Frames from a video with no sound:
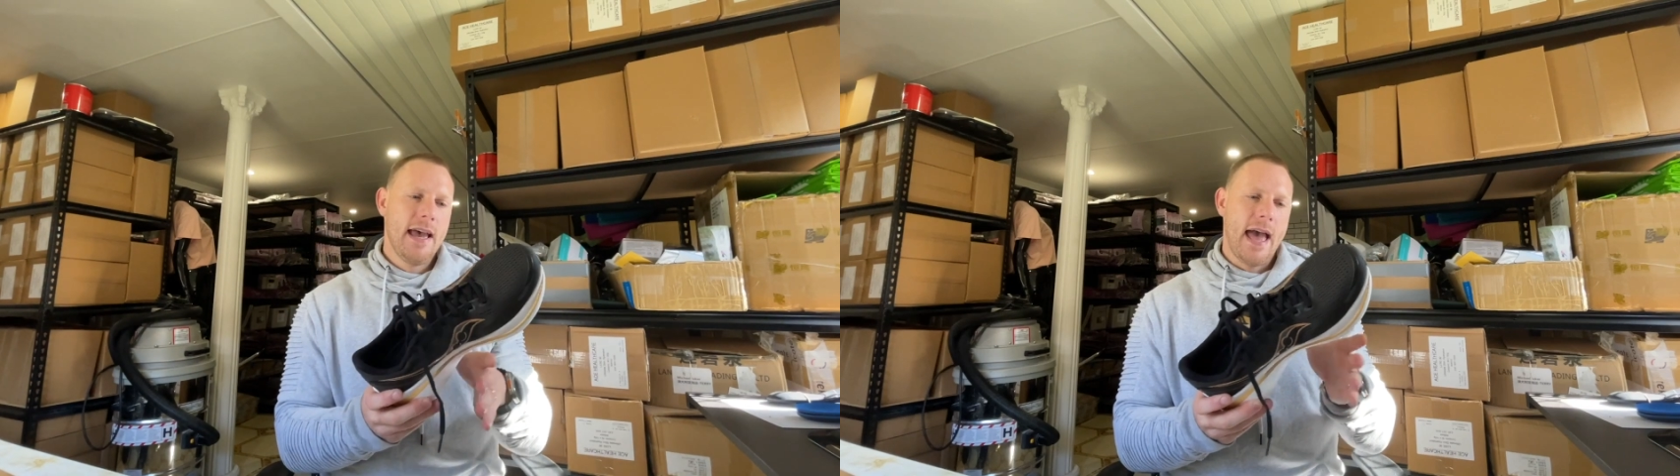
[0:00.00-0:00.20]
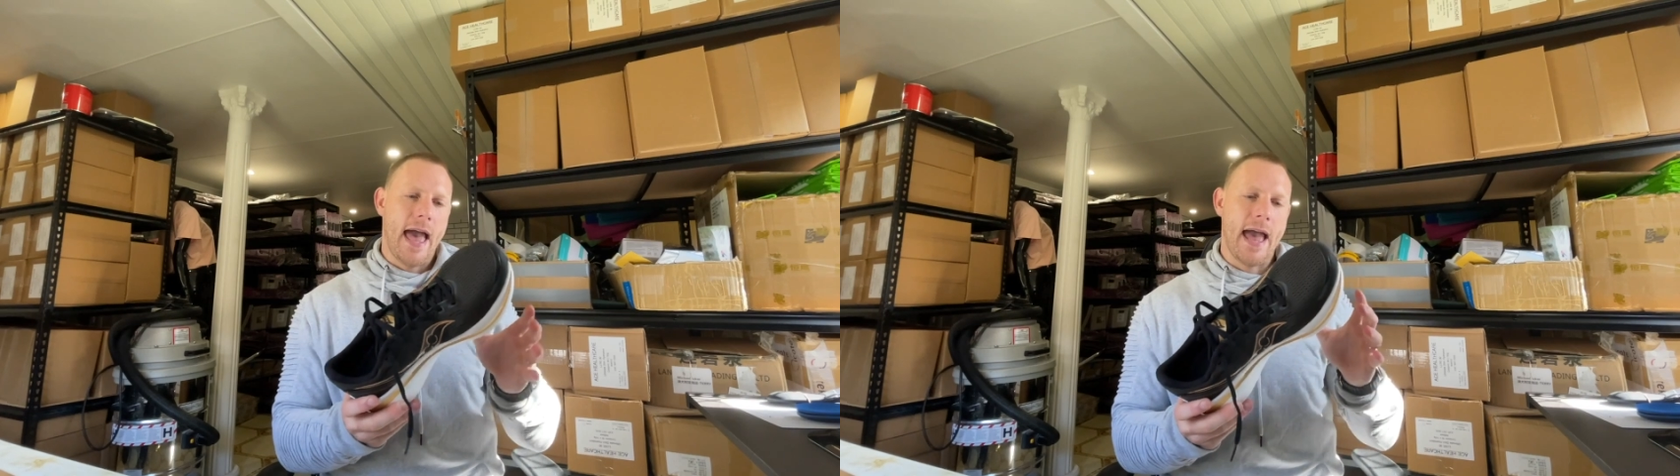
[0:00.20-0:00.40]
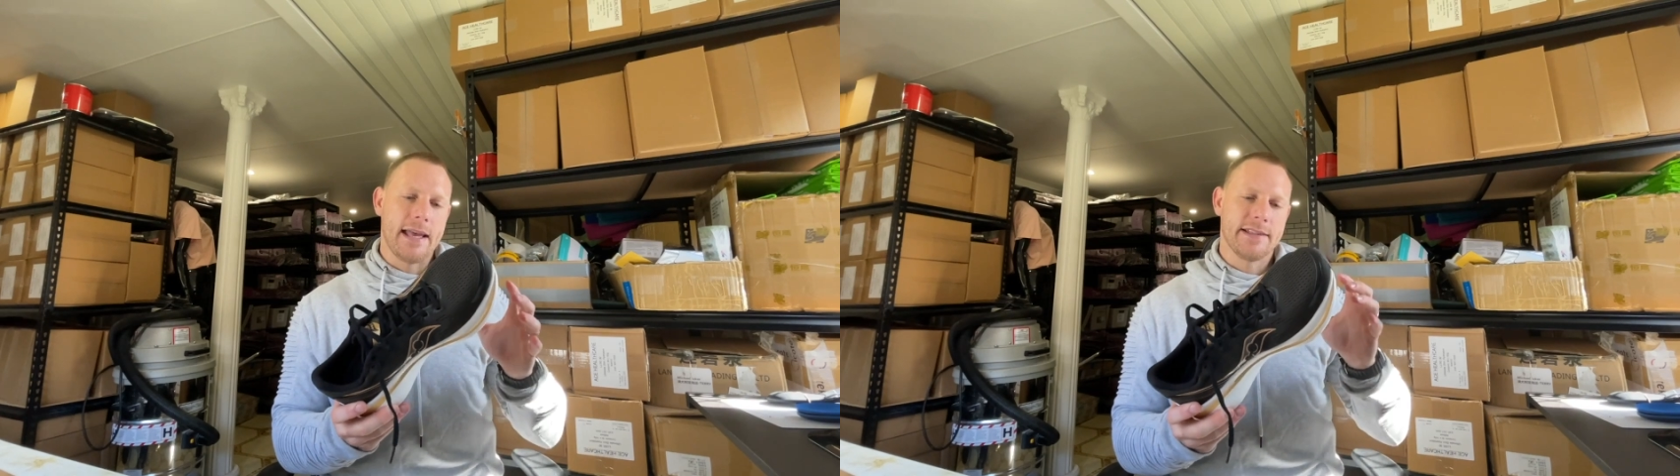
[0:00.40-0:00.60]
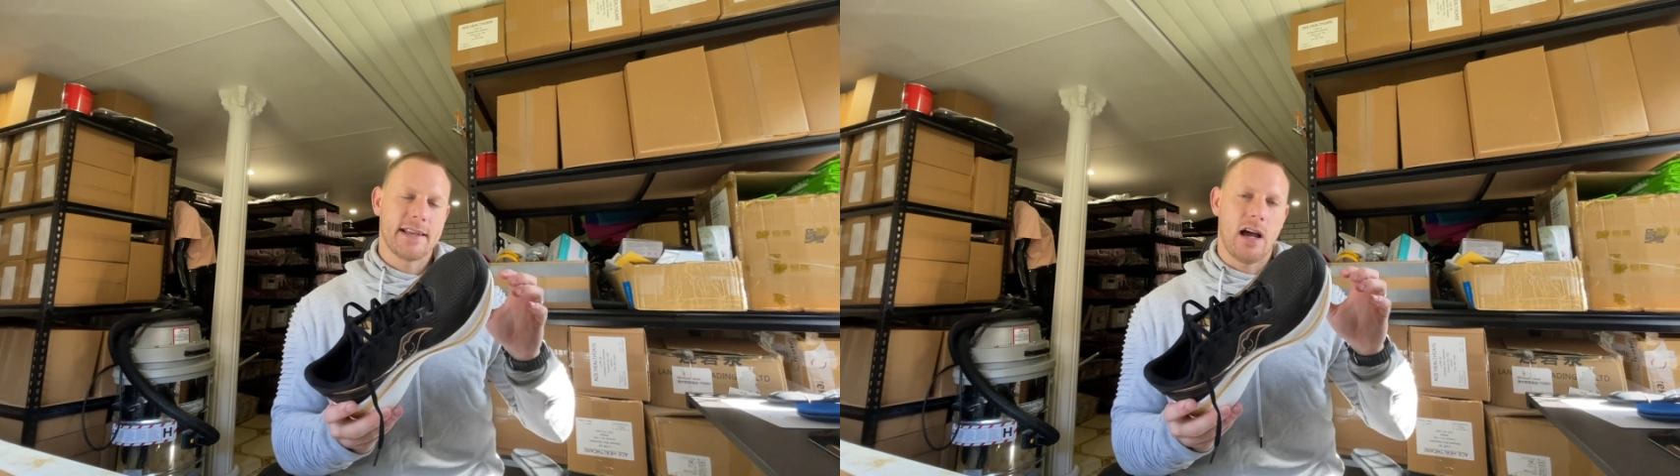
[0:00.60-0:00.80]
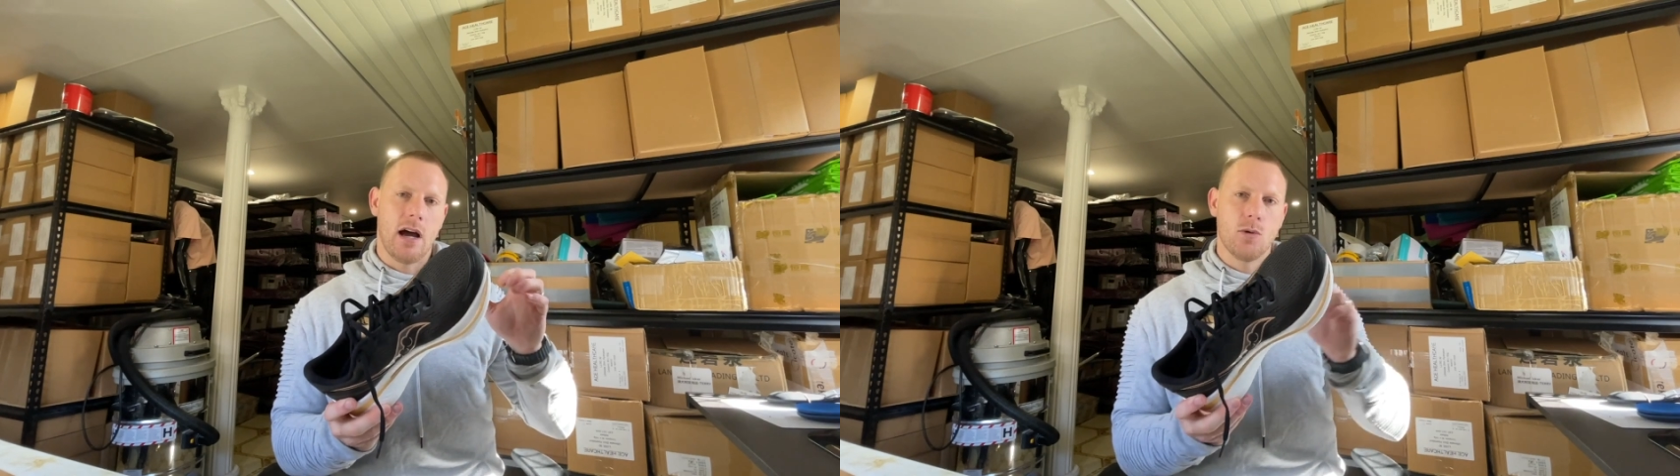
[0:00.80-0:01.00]
And
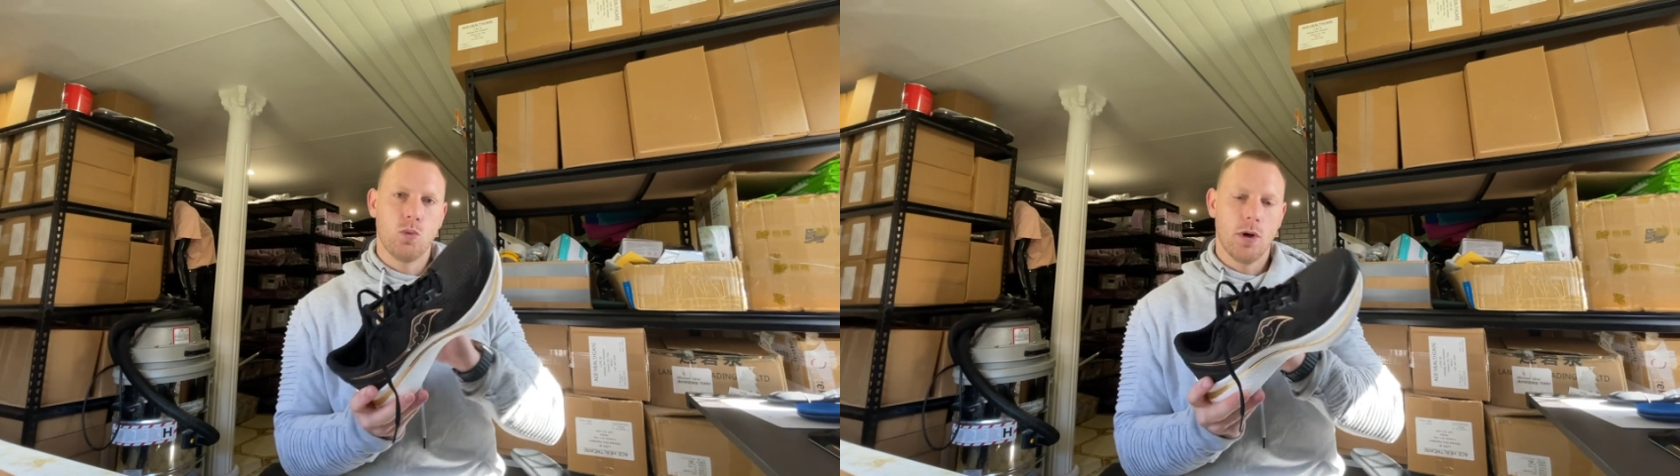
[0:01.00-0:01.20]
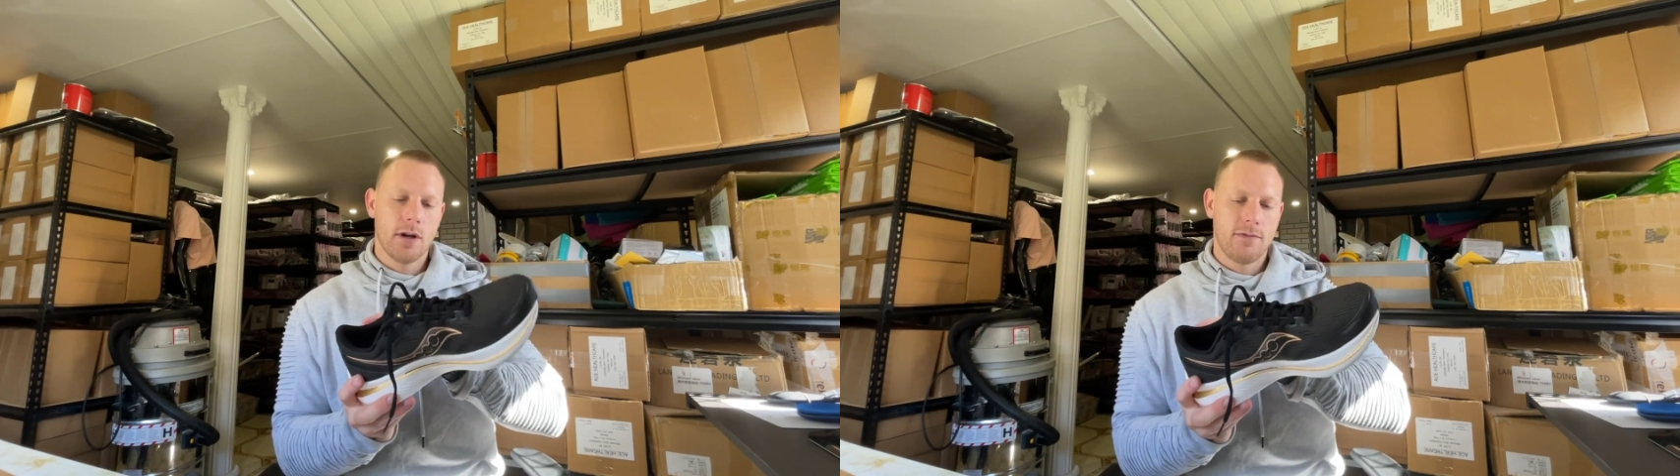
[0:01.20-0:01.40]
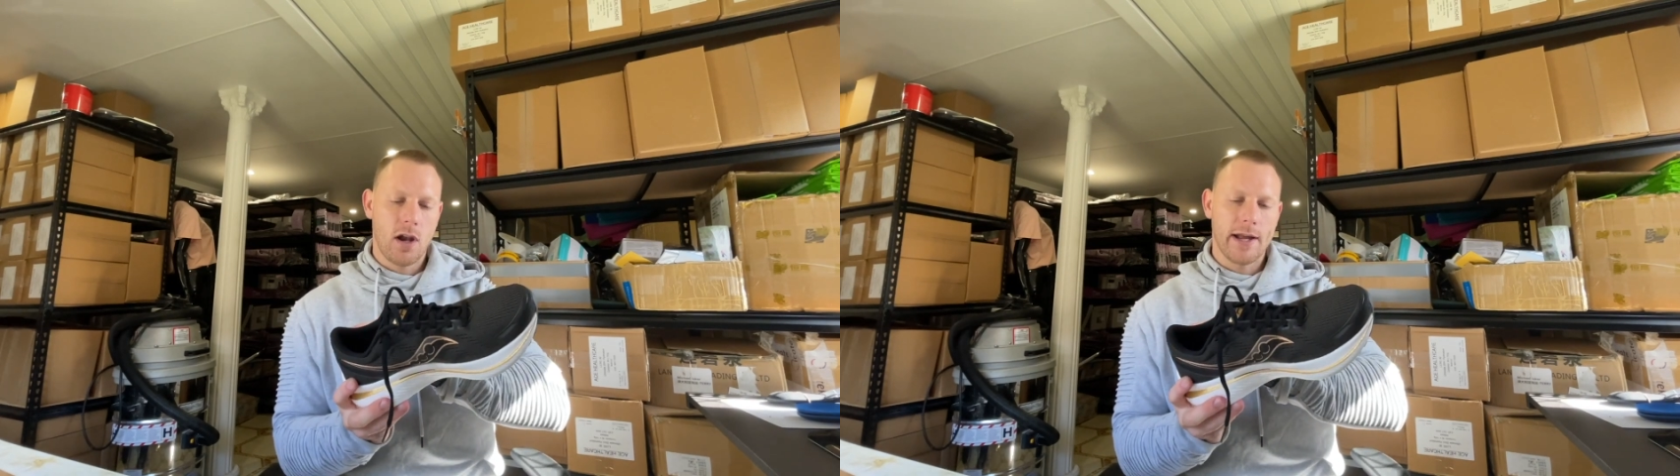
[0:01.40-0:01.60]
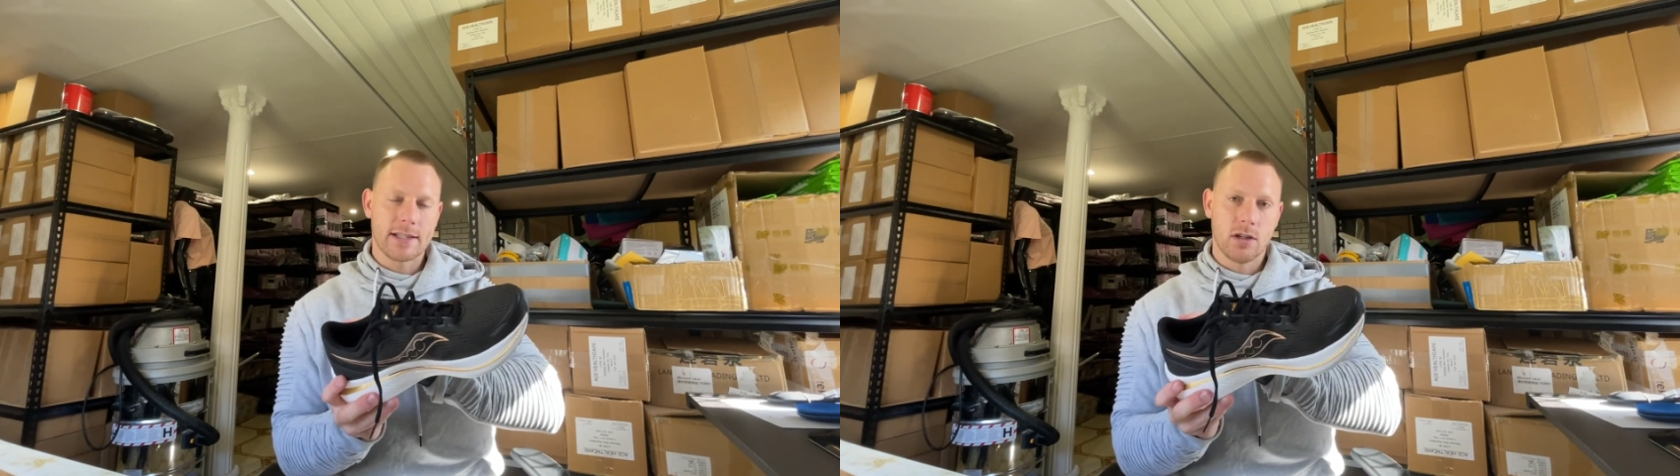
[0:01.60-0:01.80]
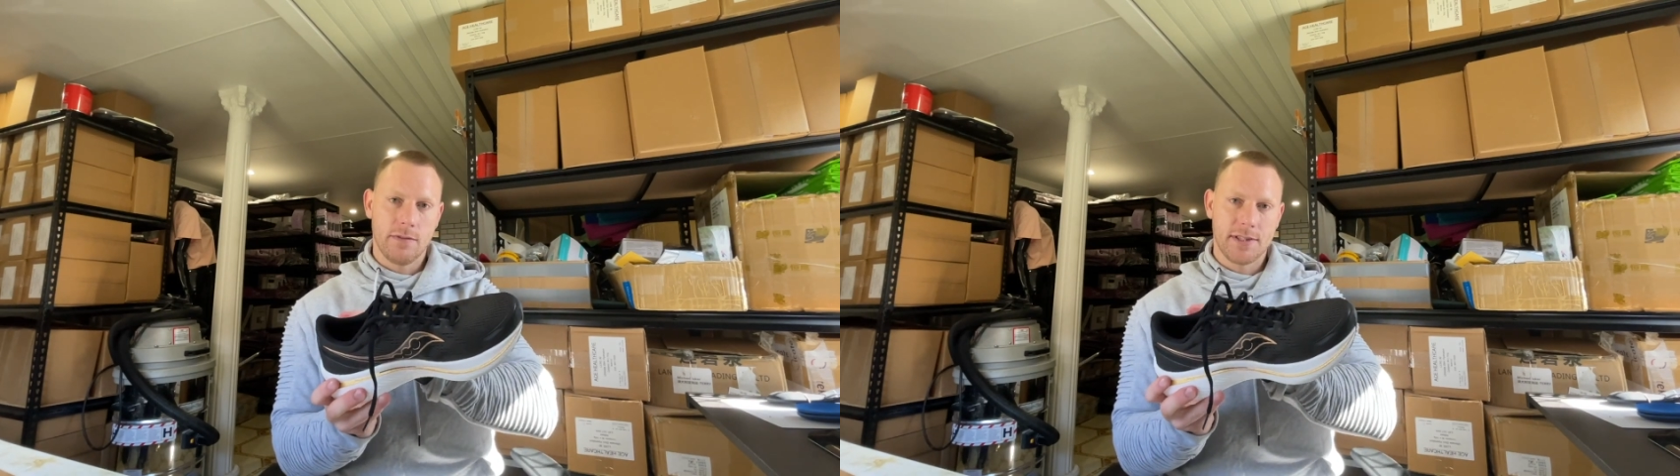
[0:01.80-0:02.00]
I would have liked
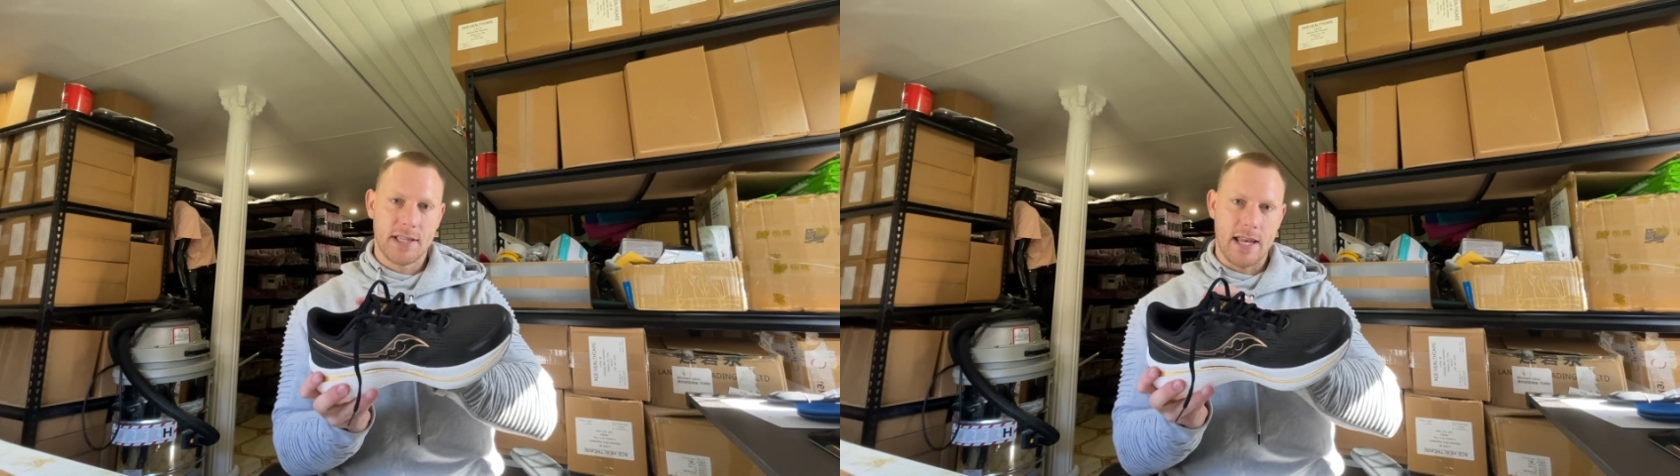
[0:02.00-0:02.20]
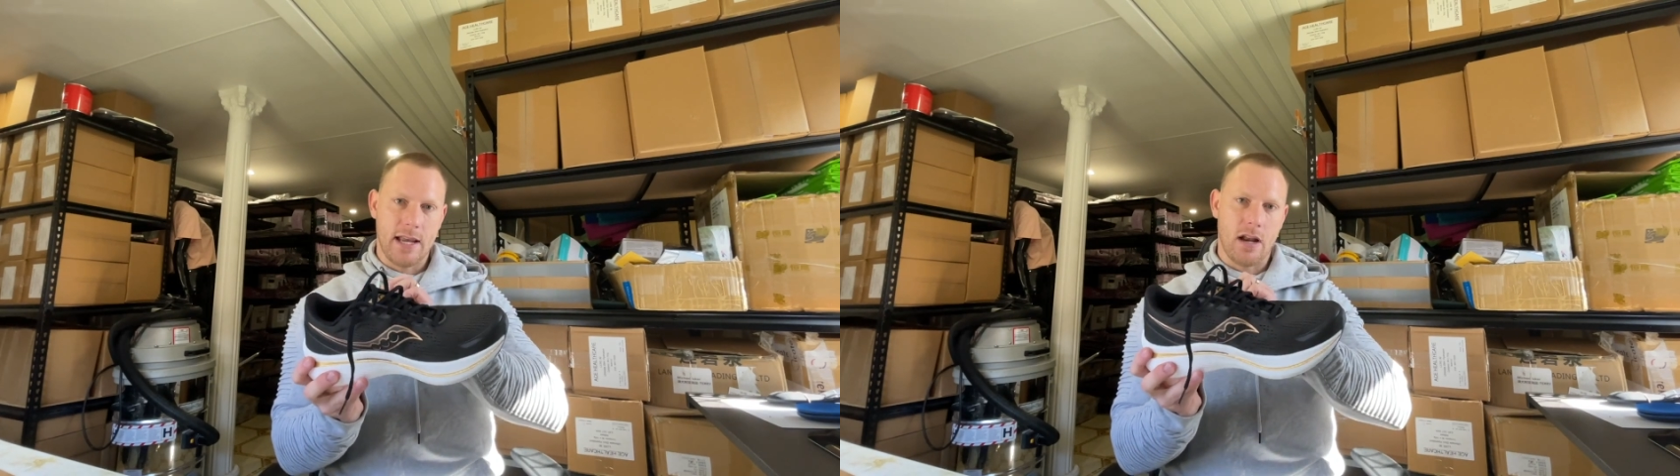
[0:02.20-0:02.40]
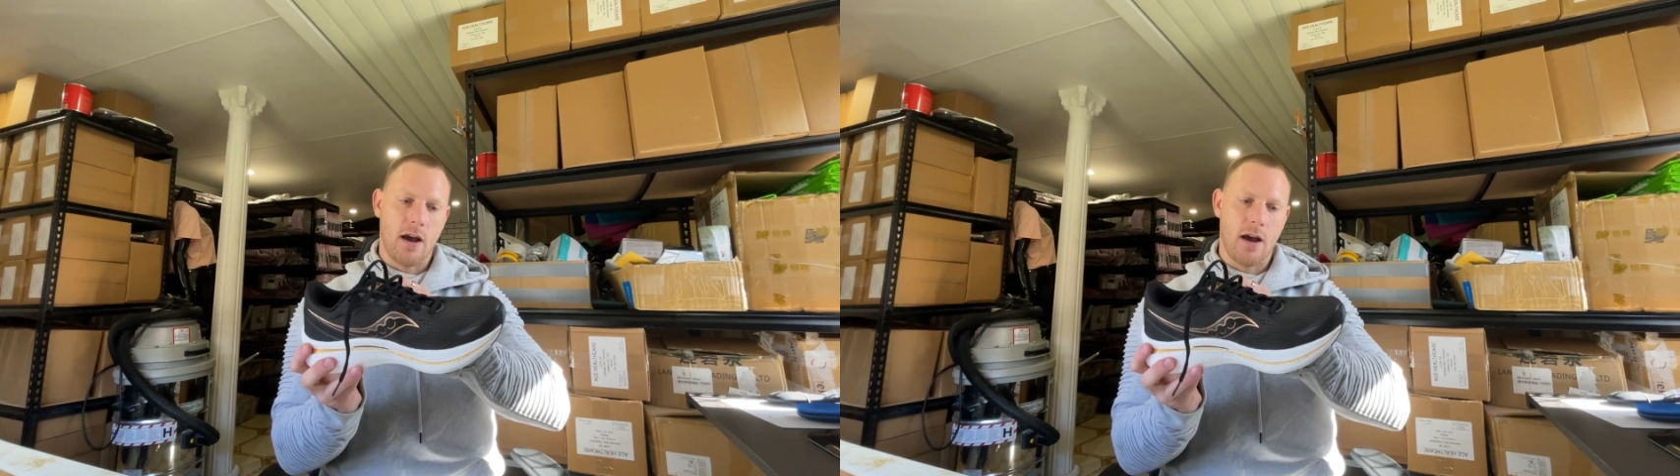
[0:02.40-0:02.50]
to have seen